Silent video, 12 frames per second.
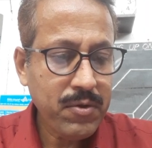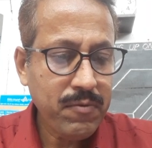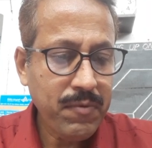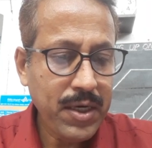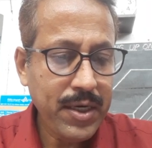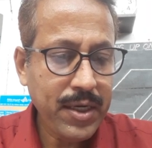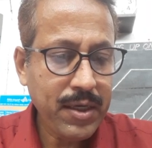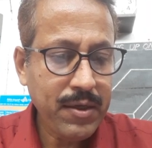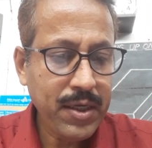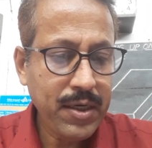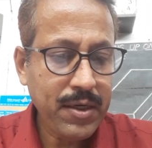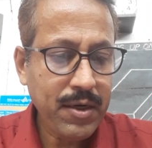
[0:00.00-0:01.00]
welding
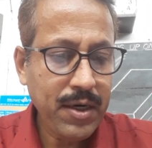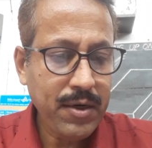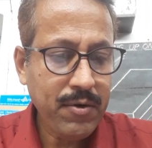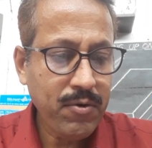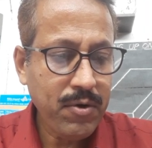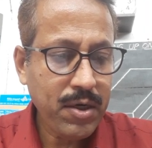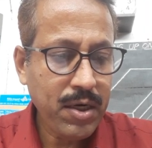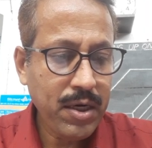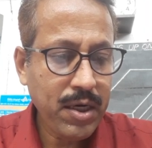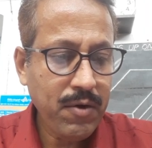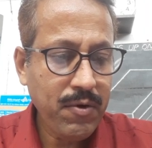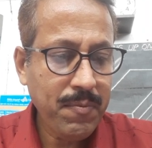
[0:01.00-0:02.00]
heat rate to
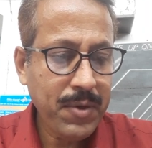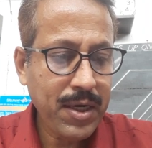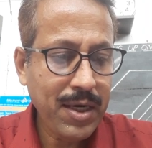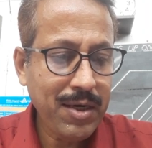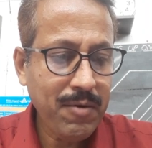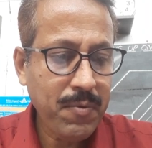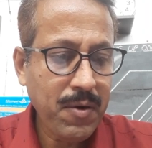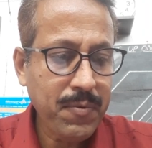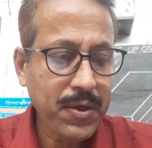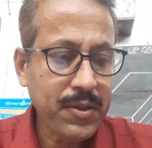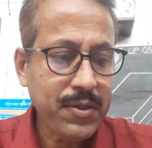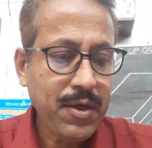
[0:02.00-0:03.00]
recover mechanical
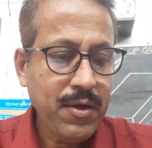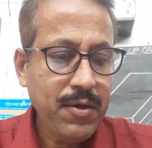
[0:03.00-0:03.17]
properties.